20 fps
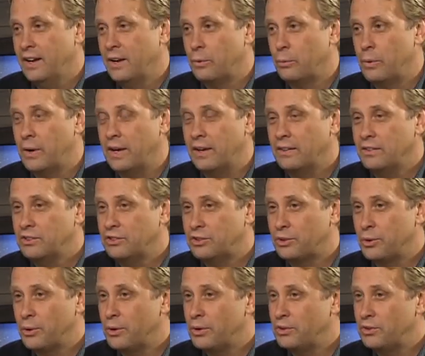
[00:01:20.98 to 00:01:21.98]
Well,
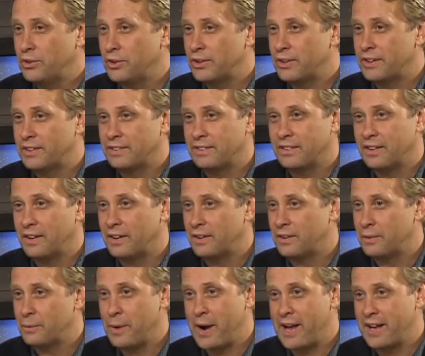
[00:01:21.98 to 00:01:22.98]
scores are
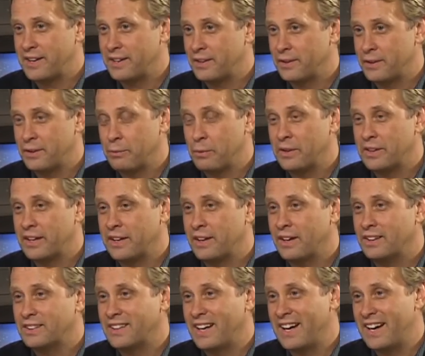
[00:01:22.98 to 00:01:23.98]
what they
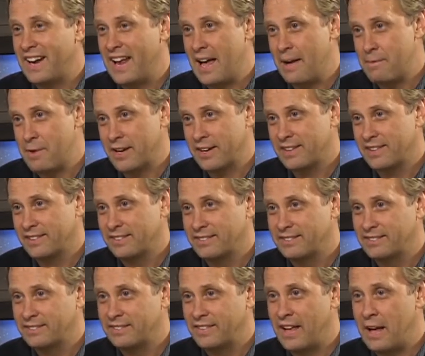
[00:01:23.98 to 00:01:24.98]
call dynamic.
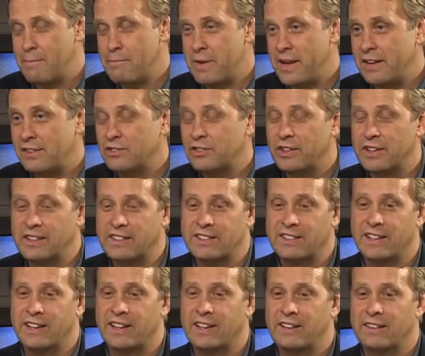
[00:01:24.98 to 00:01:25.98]
That means that
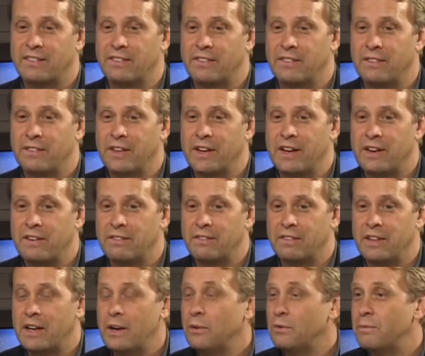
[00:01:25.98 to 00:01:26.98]

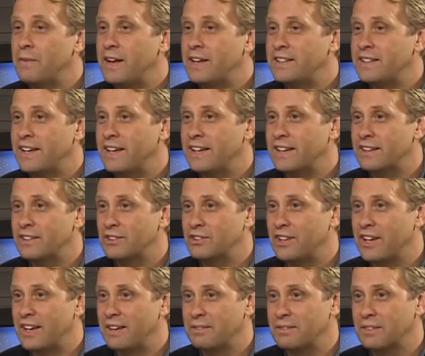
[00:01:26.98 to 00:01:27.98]
they don't maintain the
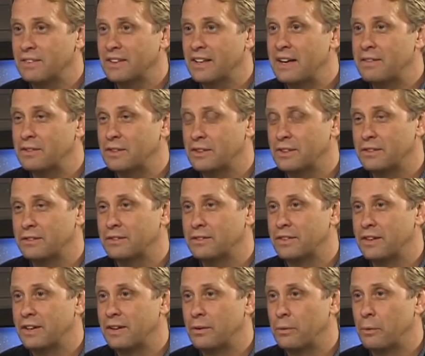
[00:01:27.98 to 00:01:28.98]
same level
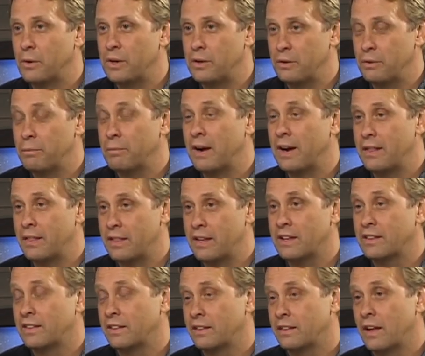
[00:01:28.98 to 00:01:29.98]
of what you might
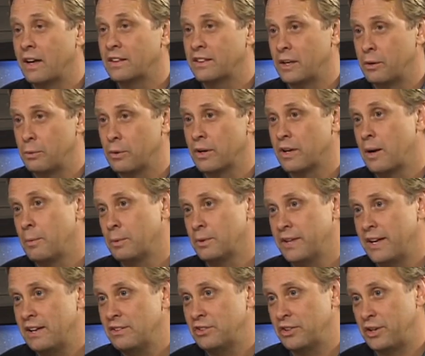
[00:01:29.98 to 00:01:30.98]
thought they were a couple
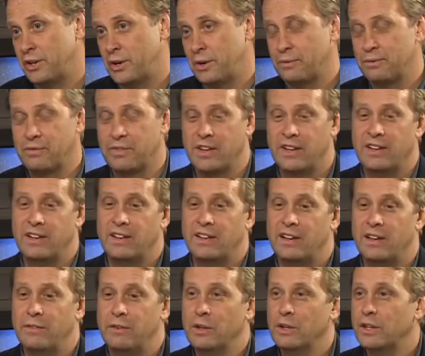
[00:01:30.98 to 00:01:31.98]
days ago.
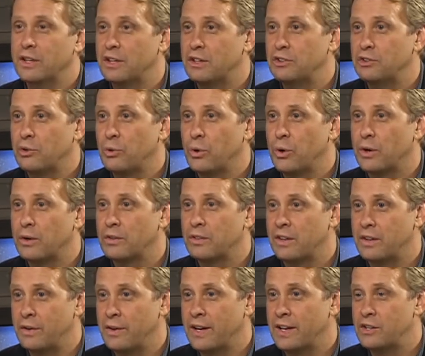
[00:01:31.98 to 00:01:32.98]
If you look at a score
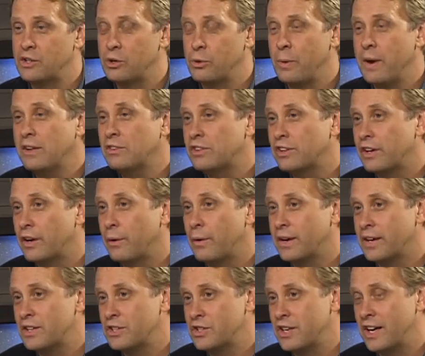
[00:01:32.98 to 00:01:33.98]
that you had 2 weeks ago, it
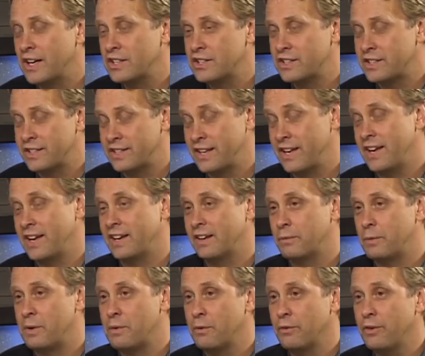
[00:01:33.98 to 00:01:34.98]
can change today,
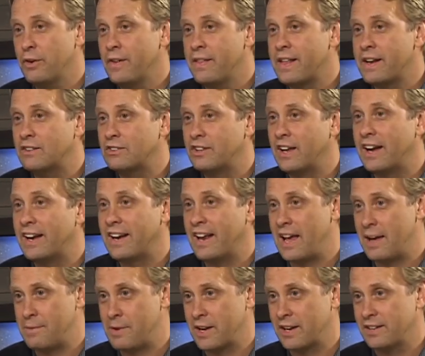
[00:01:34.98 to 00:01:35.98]
and we refer to that as
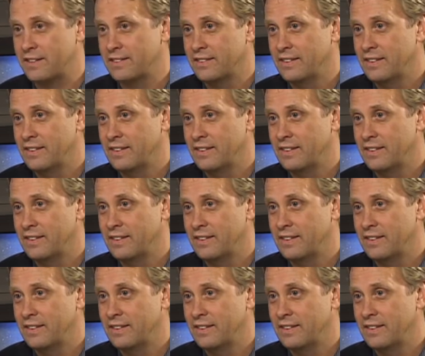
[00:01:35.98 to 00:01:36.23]
dynamic.